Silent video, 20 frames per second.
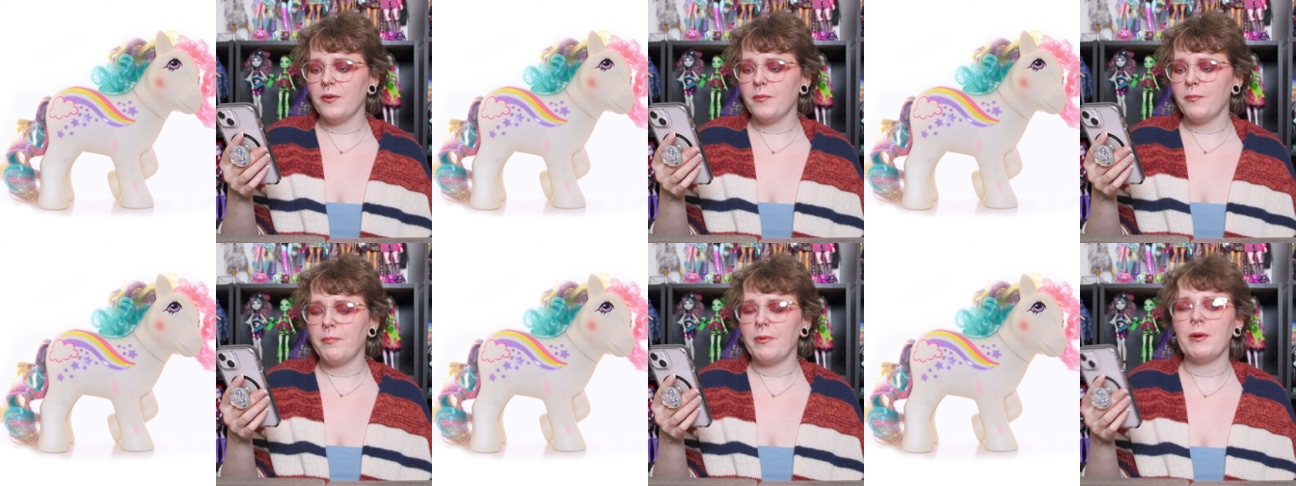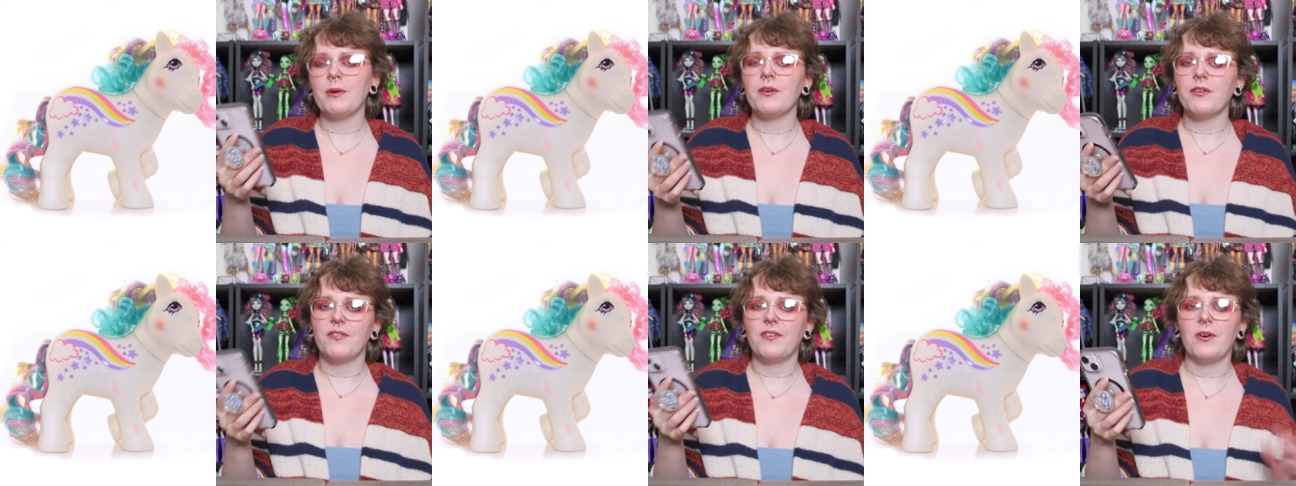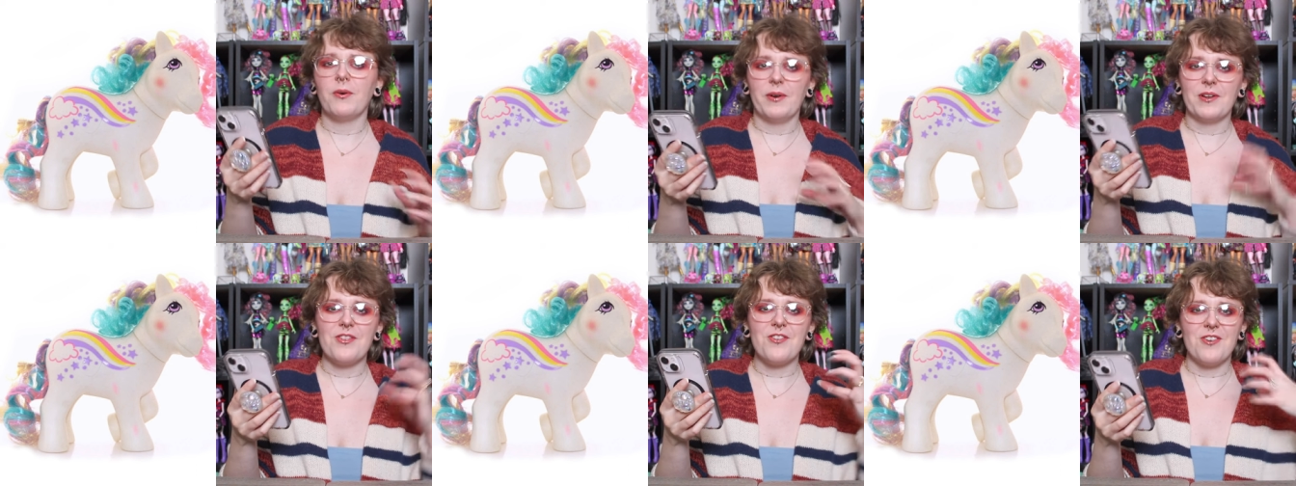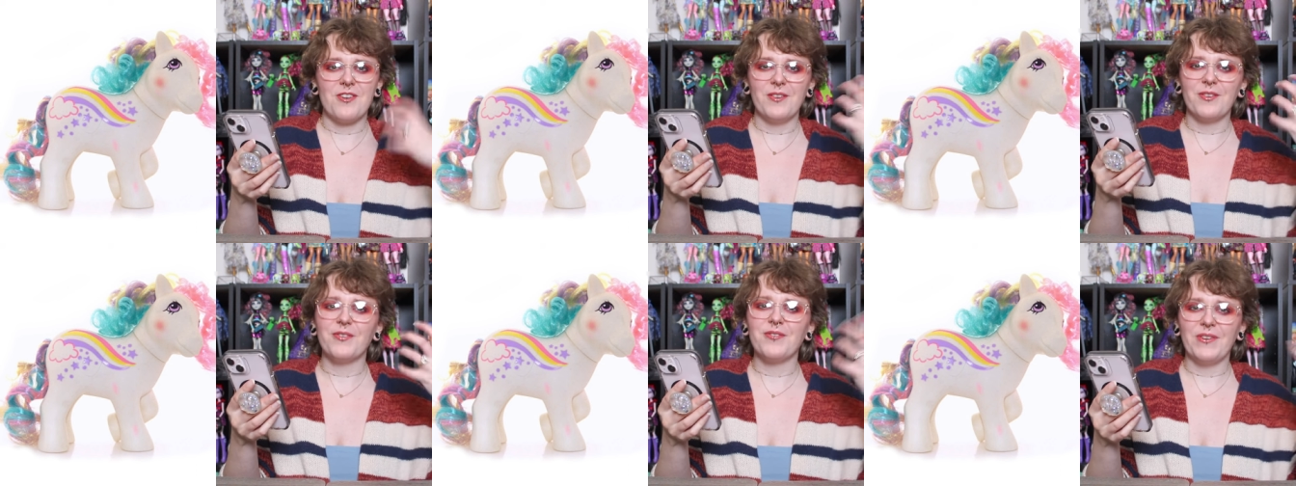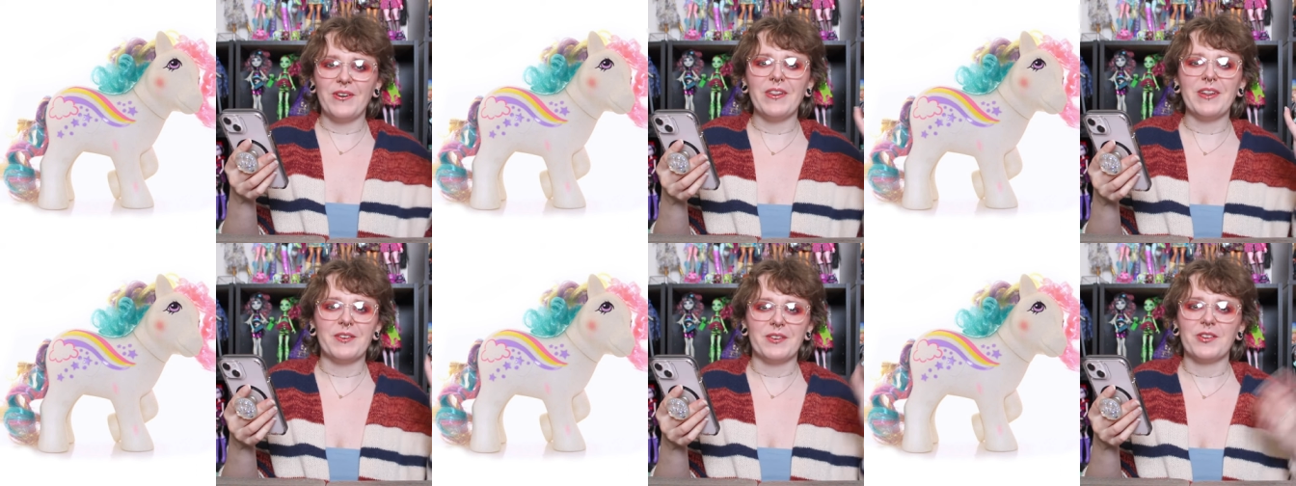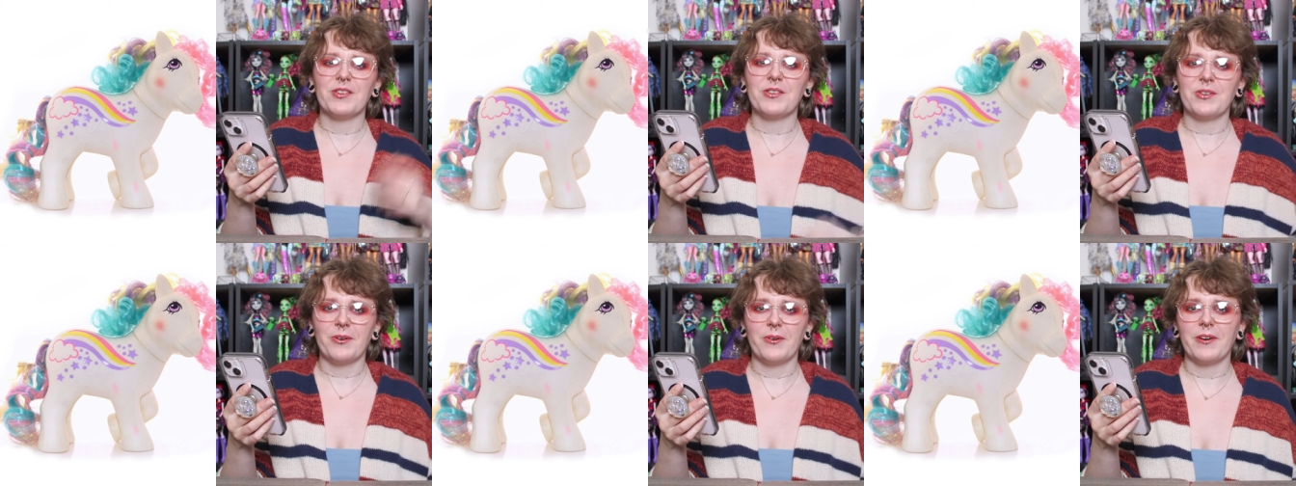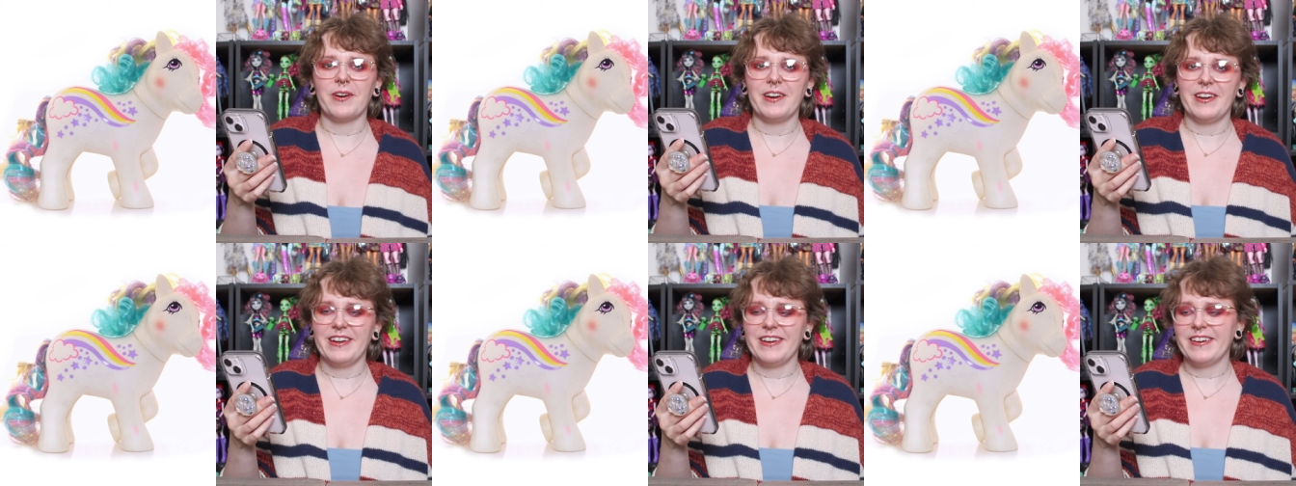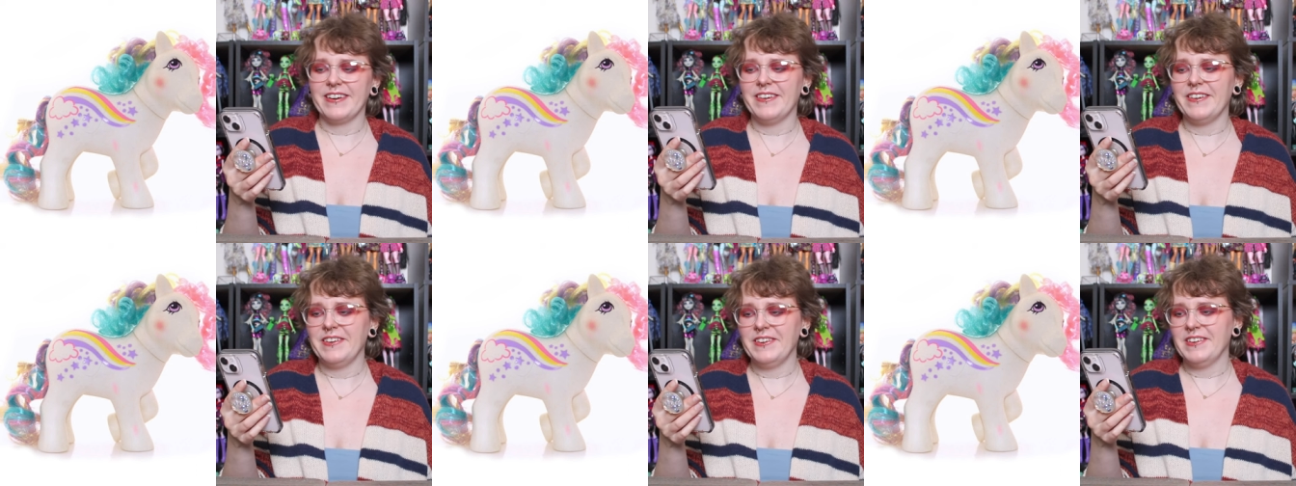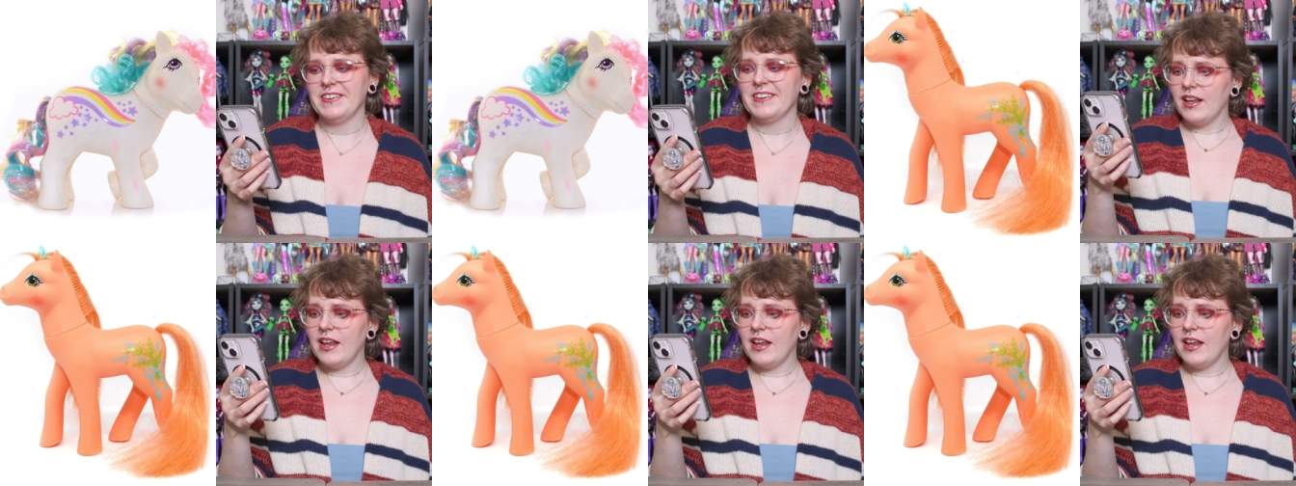beautiful when she's fully restored, you know?